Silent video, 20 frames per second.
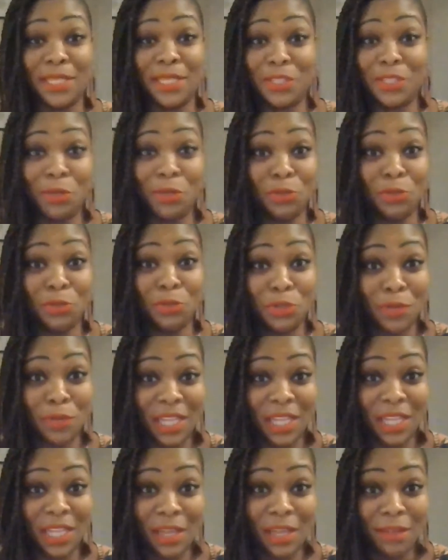soldier
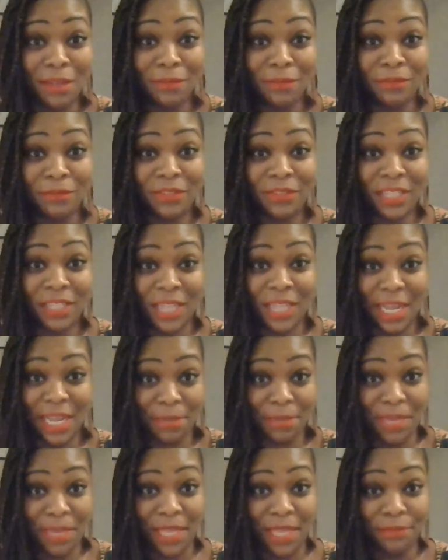of love,
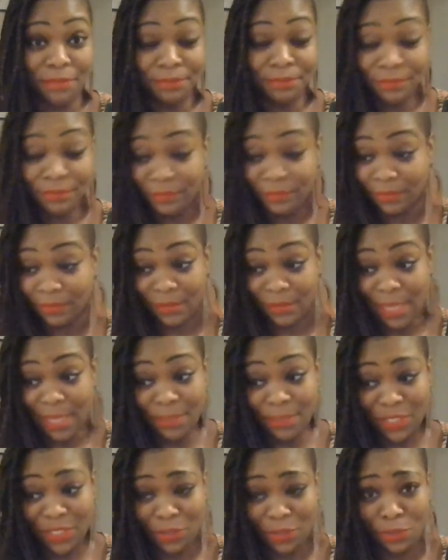like me.
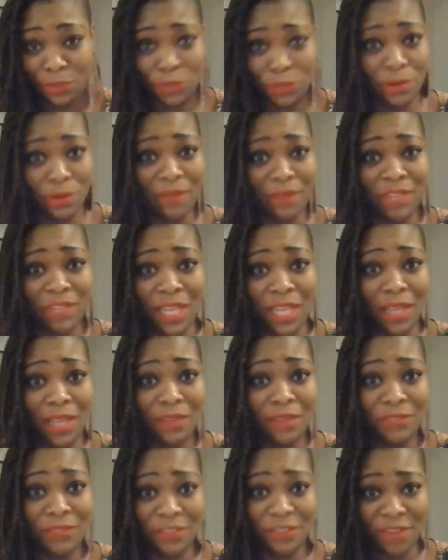I'm a soldier of
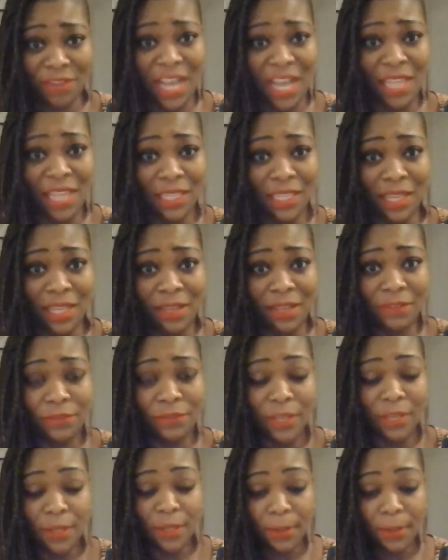love, divine love.